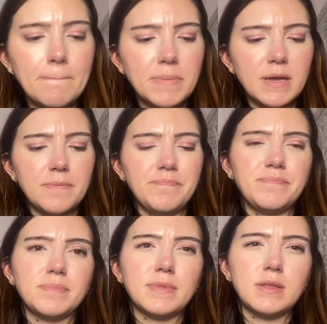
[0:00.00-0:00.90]
but
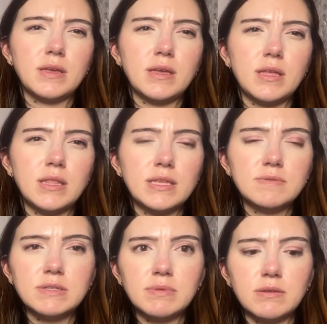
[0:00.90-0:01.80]
this
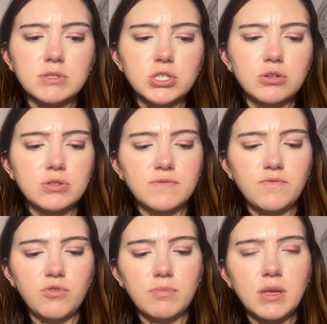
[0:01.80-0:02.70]
was something that was chosen
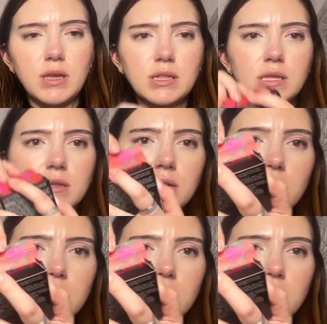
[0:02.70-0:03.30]
for me. And then